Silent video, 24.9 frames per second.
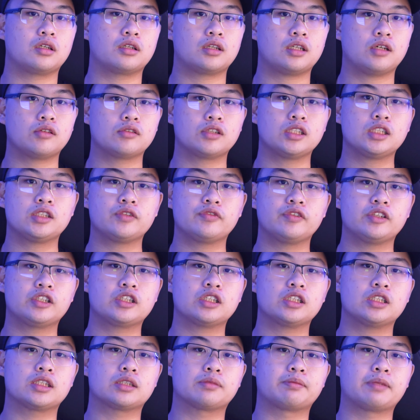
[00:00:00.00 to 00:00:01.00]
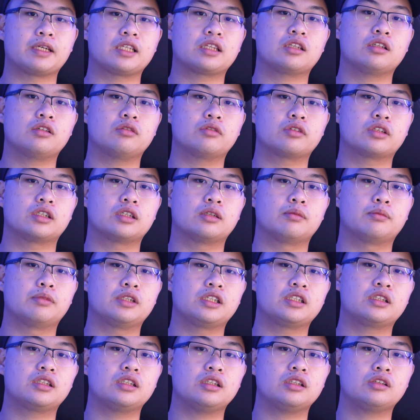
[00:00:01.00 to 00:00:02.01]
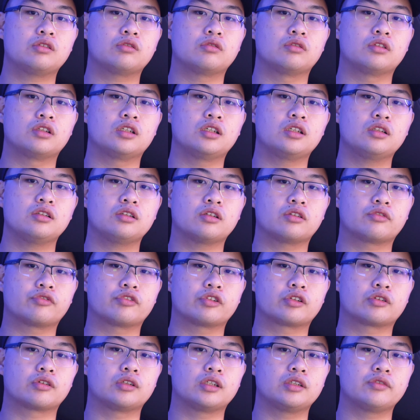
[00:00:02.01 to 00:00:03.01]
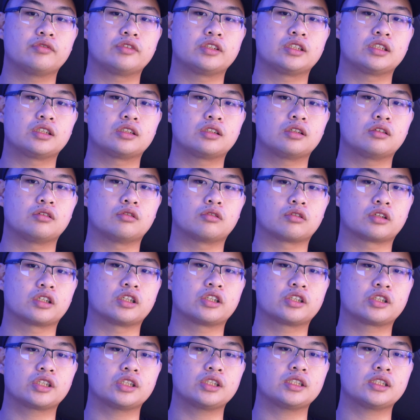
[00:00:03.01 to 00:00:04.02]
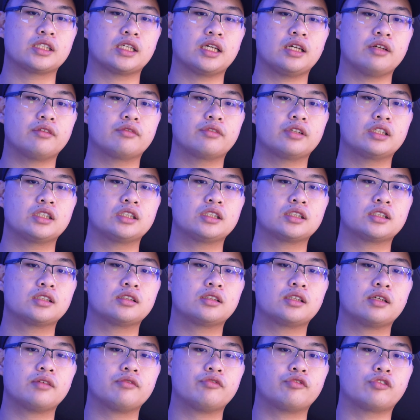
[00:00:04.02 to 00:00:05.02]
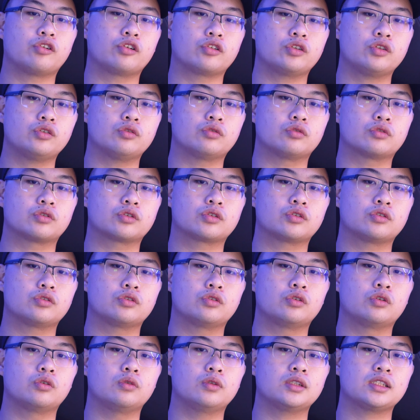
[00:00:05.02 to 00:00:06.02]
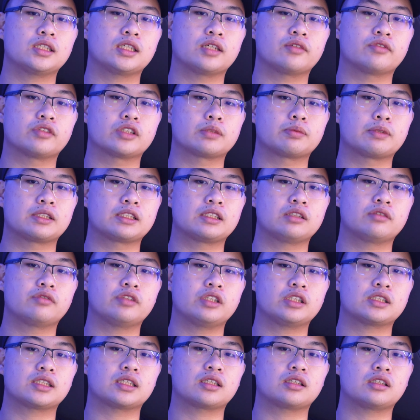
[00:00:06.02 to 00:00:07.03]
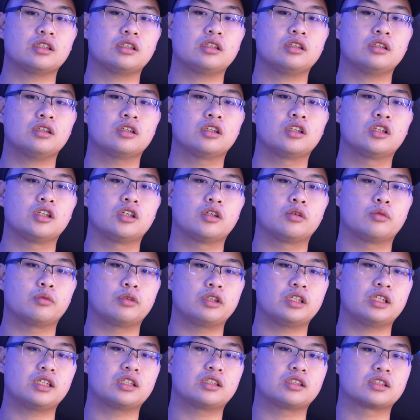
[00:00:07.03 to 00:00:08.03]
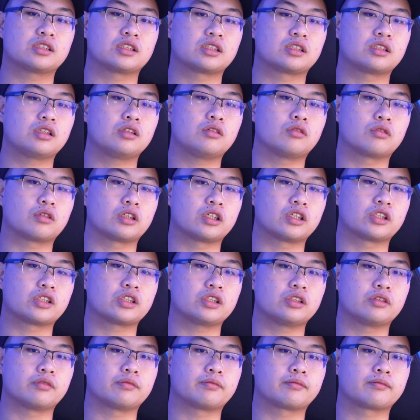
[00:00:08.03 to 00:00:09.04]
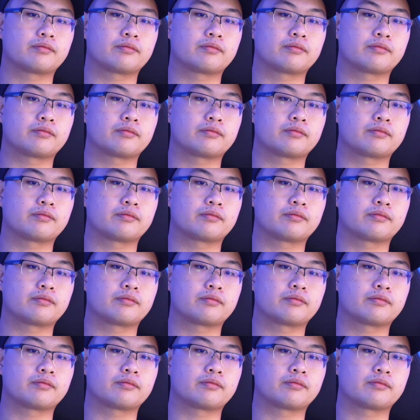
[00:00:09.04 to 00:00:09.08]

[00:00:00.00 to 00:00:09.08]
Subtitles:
Now, this feature is better with the ability to learn your frequently visited locations and register them for you, so you always have a specific setting when you're at a certain location.